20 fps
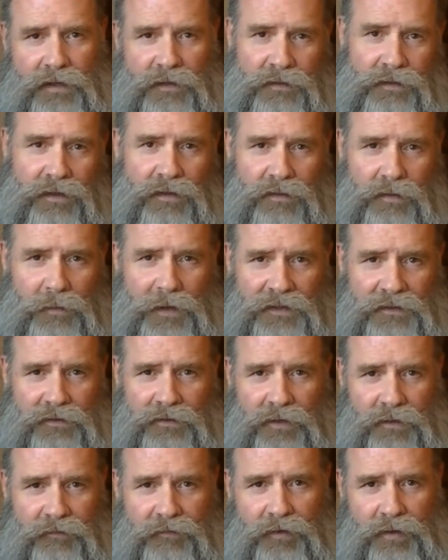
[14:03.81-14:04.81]
you might start
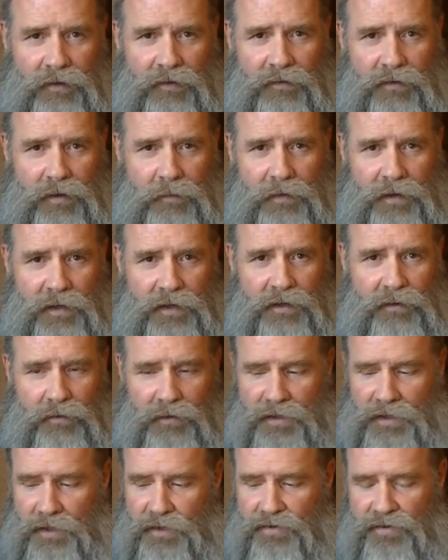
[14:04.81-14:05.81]
feeling a little bit of
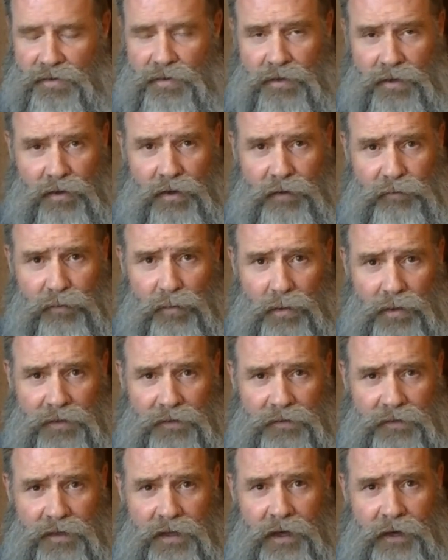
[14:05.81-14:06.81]
irritation.
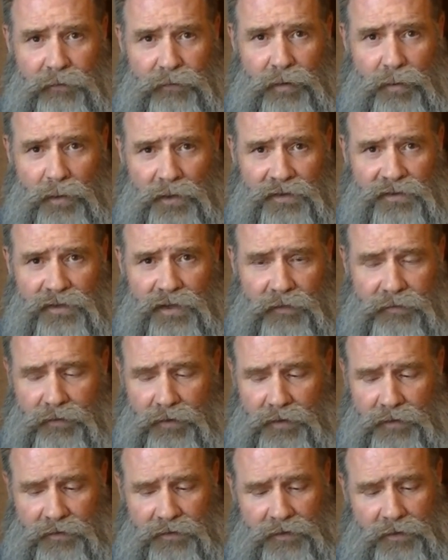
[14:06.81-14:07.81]
Everyone's different.
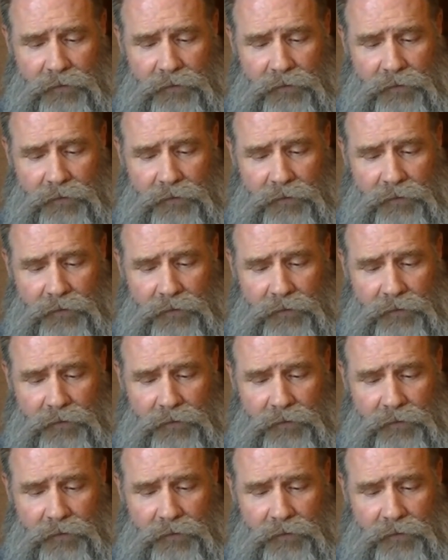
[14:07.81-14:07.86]
So,